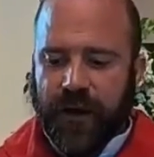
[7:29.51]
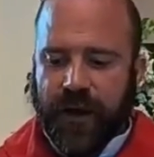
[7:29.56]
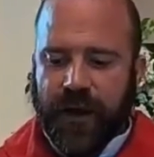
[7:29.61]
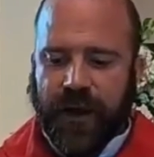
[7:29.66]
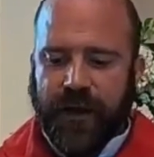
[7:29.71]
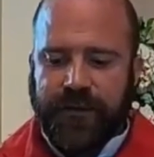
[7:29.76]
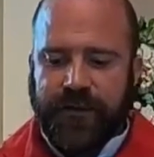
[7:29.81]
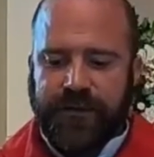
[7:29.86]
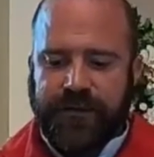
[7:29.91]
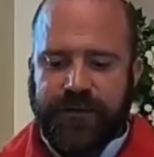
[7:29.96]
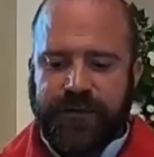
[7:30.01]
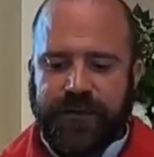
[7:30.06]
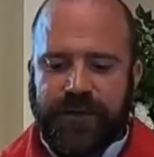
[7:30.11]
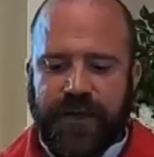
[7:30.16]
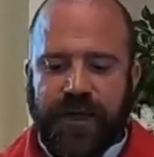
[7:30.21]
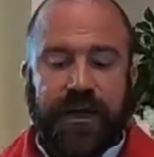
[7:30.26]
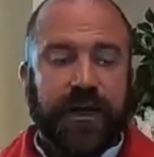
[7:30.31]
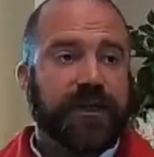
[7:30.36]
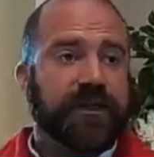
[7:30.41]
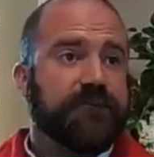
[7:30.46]
and he
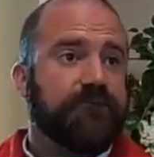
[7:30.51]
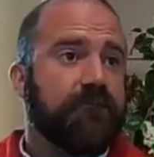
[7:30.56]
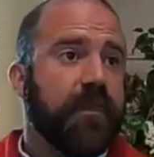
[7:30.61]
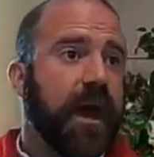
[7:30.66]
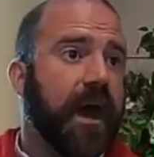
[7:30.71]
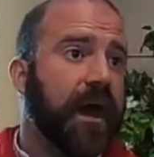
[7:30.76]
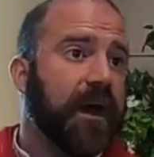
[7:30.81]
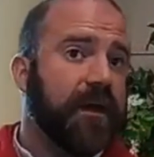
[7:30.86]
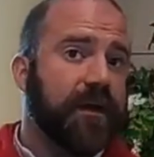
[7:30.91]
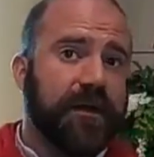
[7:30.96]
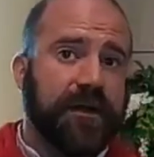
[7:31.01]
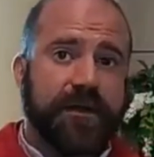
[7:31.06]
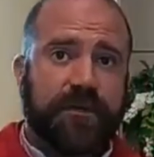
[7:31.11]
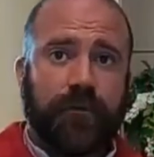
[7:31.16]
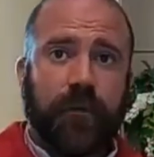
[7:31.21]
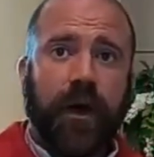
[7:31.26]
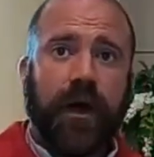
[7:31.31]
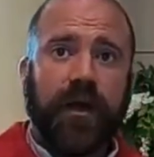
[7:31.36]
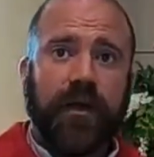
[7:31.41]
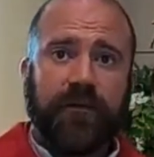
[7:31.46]
gets mad at his
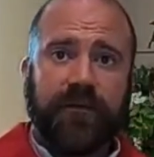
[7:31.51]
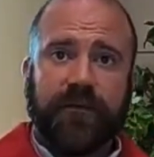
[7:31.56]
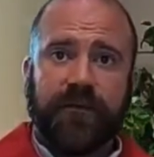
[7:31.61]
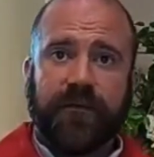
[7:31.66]
wife